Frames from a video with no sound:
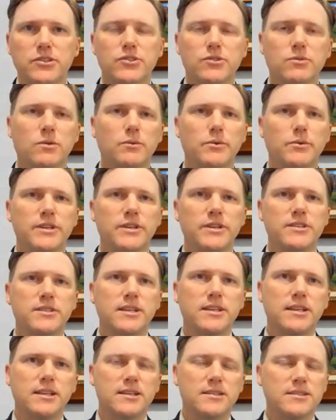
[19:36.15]
So what we
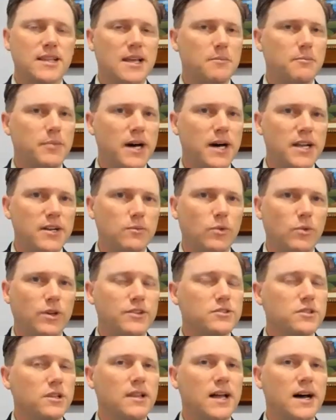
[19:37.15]
see is in that bottom one,
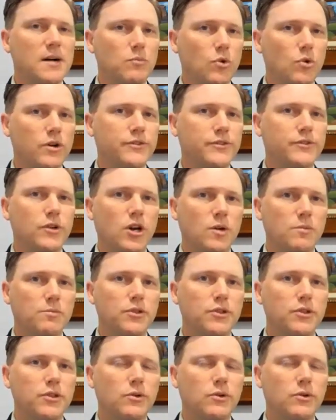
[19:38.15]
there's a lot more dark
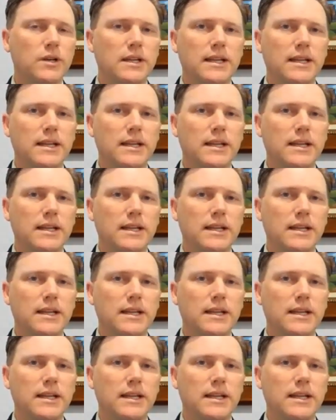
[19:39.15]
blue,